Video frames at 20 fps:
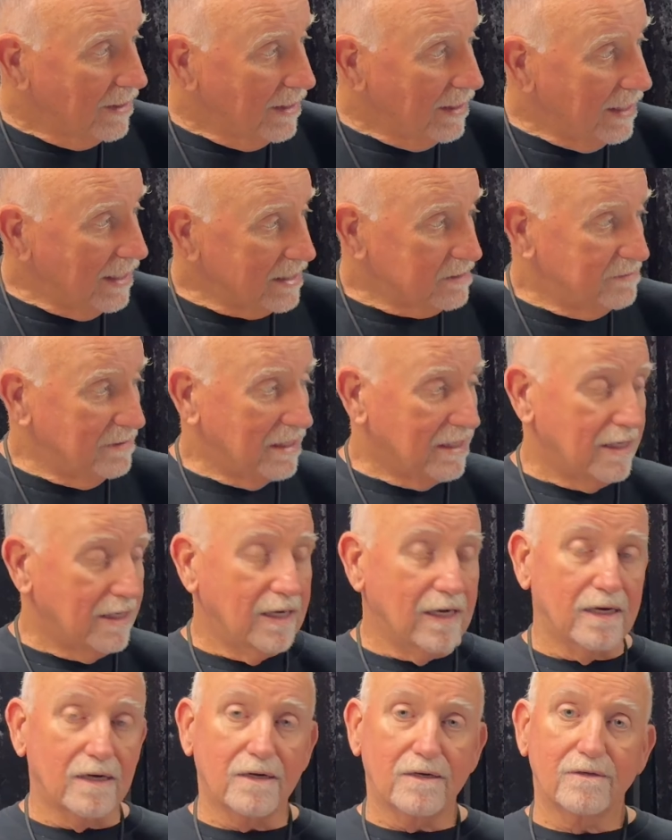
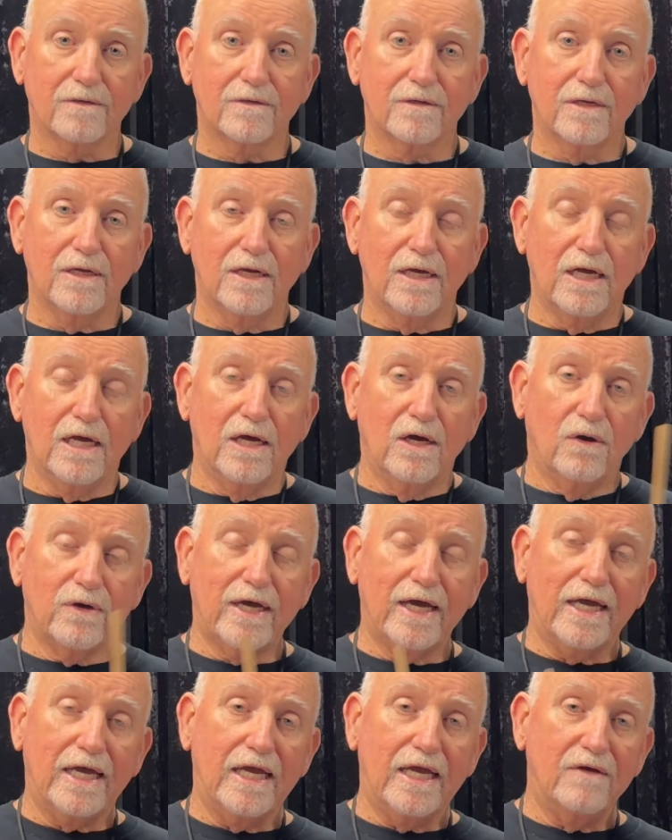explicar.
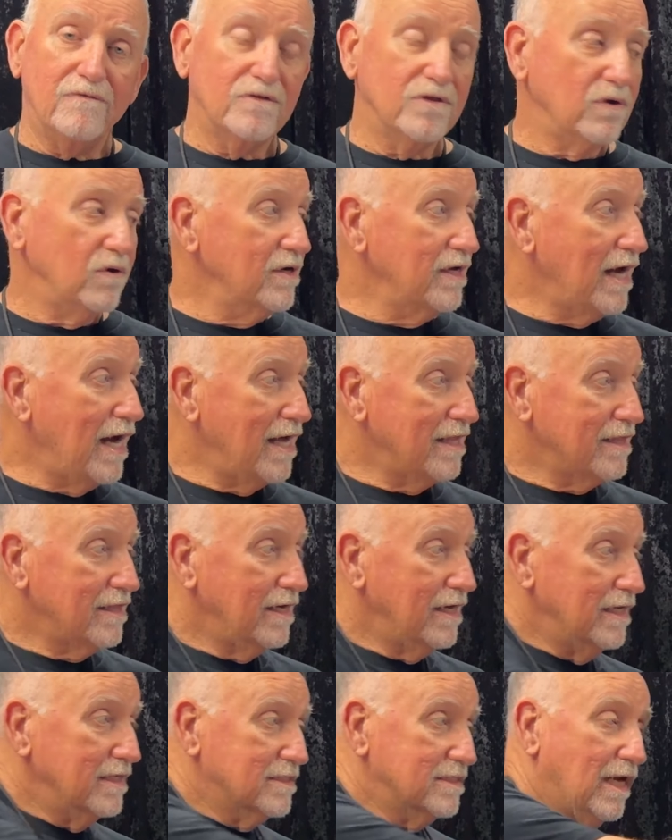Okay, even though
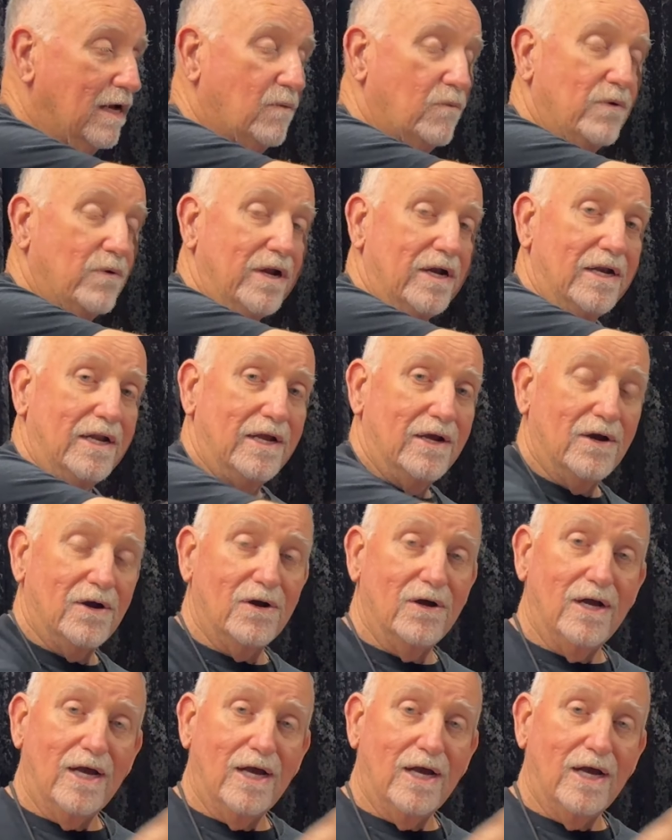nada is not written here,